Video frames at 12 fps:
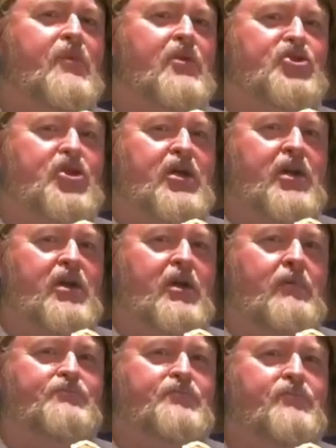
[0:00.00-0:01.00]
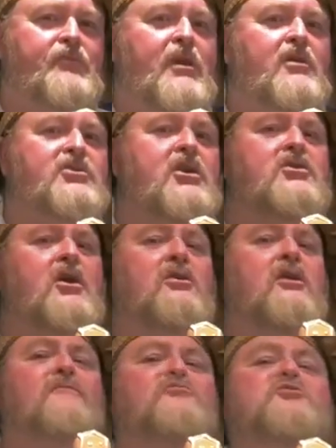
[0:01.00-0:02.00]
She did
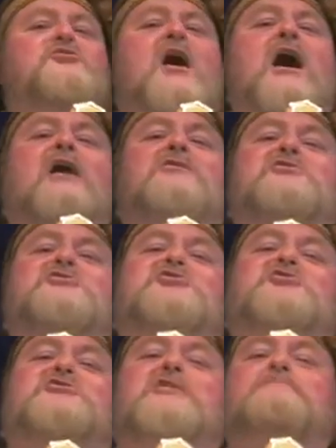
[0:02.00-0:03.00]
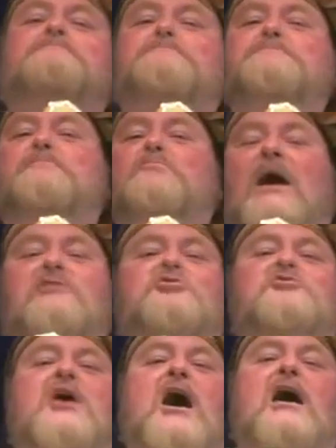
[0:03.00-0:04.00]
love to dance, and to
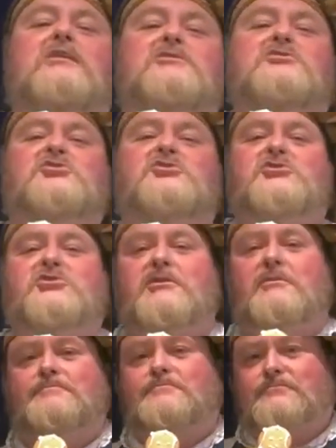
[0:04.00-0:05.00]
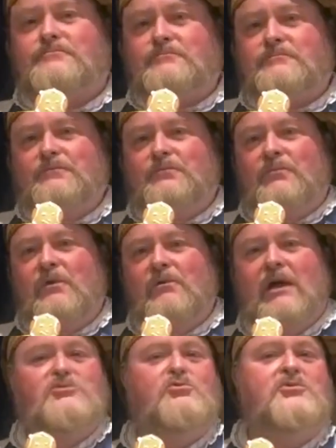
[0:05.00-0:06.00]
dance,
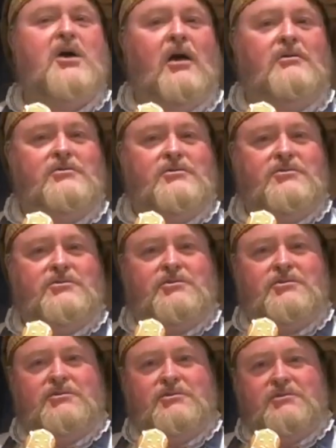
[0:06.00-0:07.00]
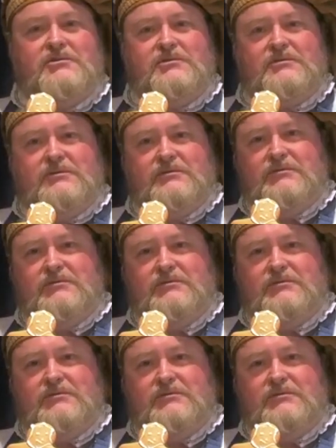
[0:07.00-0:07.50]
and to dance